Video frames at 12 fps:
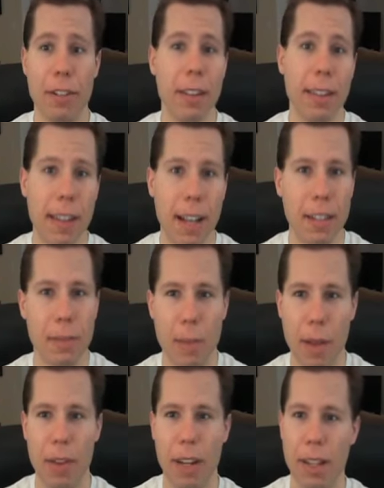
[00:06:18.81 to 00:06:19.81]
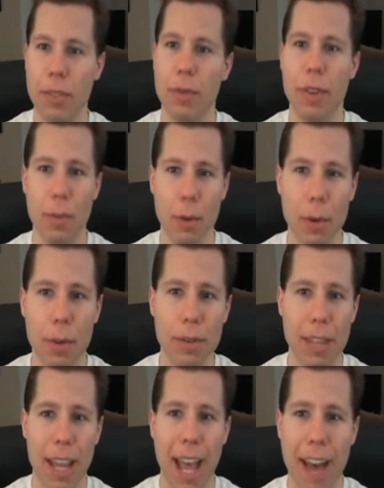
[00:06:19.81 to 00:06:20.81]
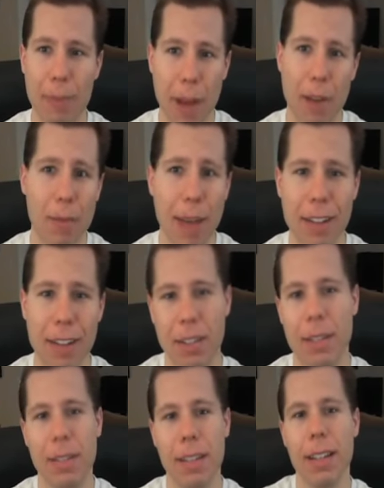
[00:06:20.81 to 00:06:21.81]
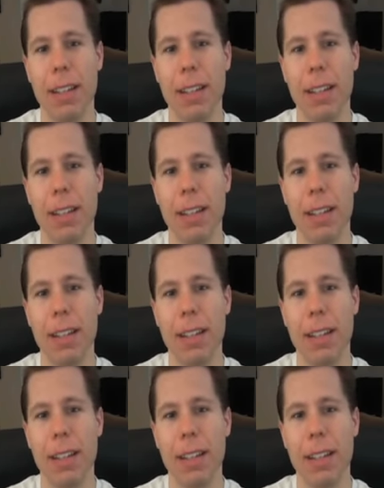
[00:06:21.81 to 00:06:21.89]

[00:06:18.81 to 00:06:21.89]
And then the next month at Extreme Rules, they have better matches.